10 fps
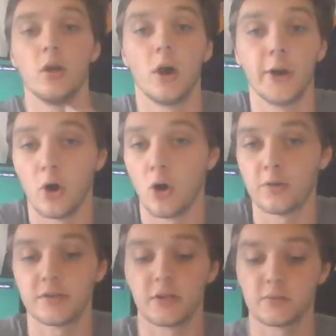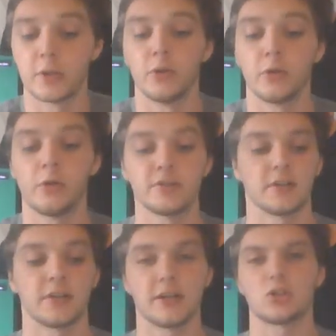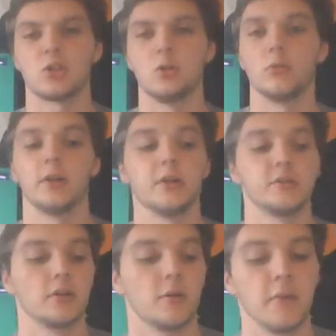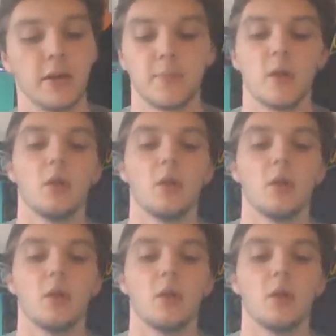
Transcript: on all cells with a nucleus, and I'll kind of show you what it is here in a minute.